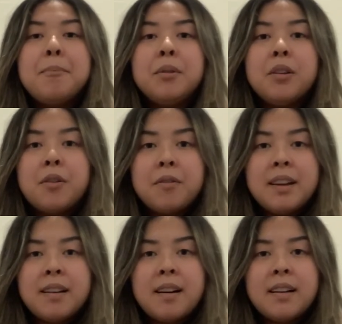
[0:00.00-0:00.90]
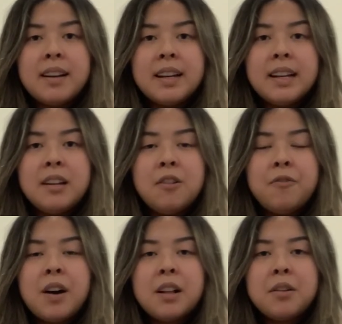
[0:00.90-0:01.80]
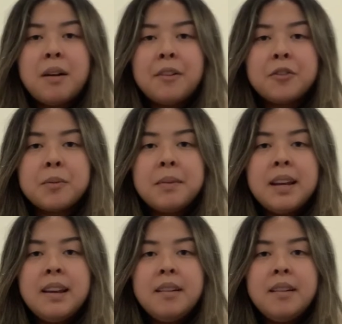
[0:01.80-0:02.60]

blowing on it. Can you follow after me?